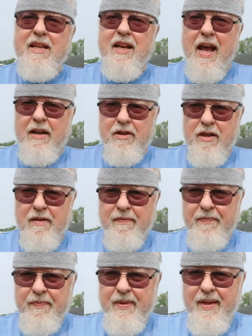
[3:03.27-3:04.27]
connector
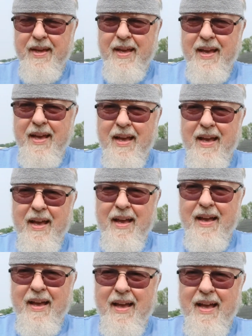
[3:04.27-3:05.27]

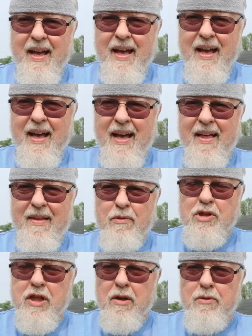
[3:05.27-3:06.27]
that
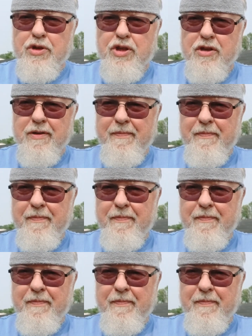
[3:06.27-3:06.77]
was loose.